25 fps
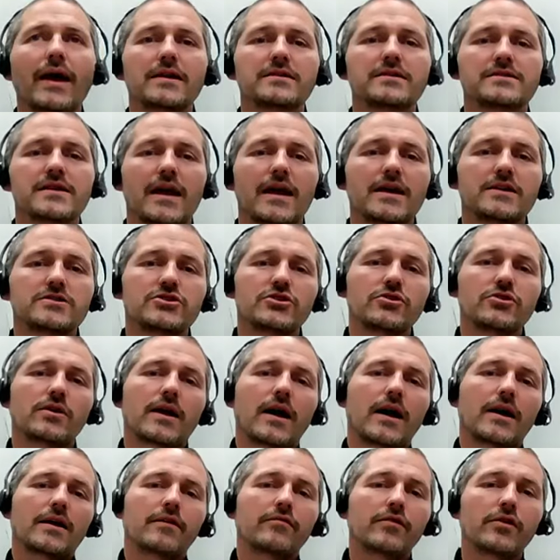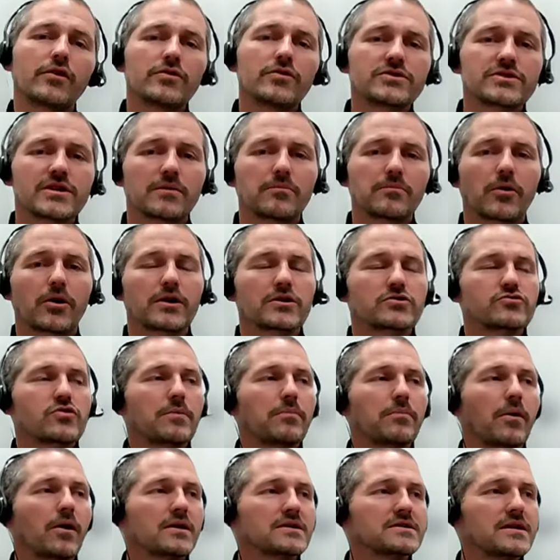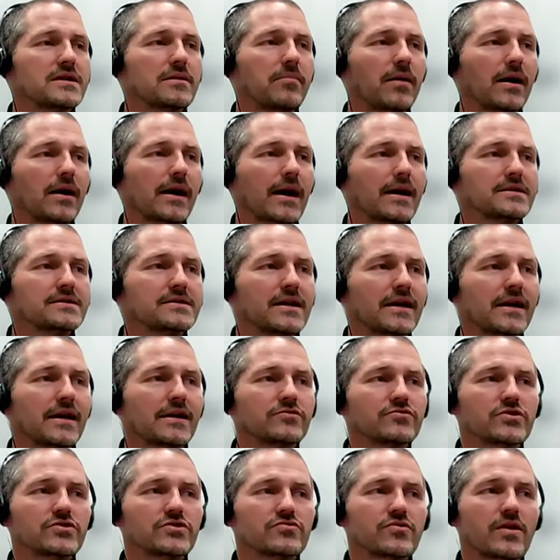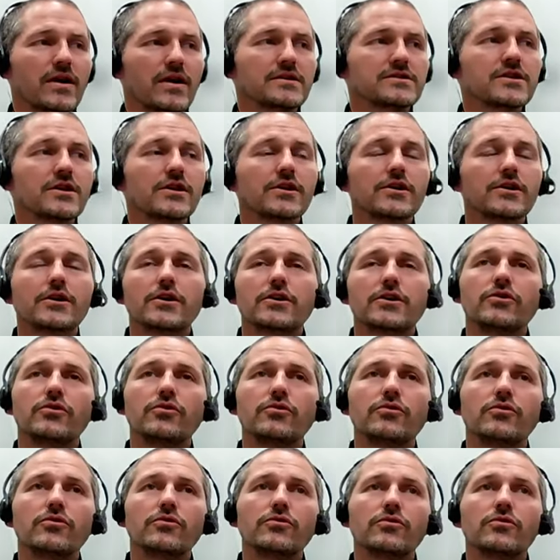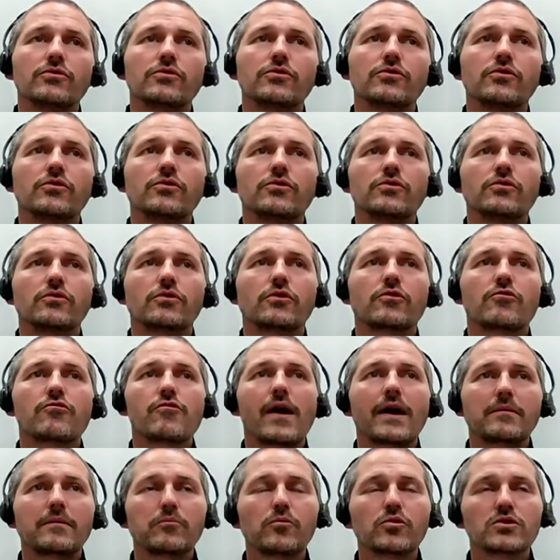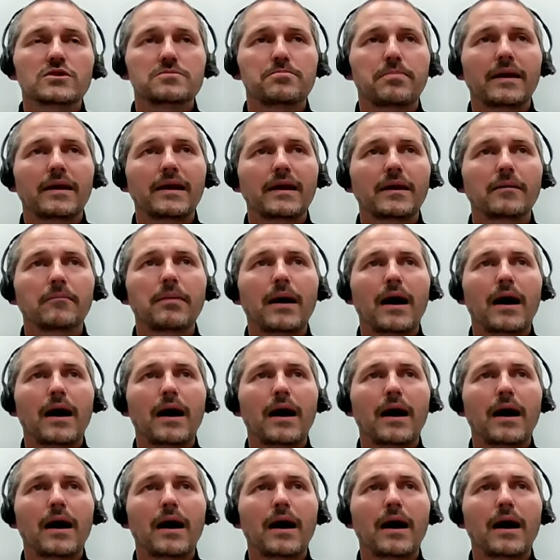as you kind of loosen monetary policy by cutting interest rates, you create more spending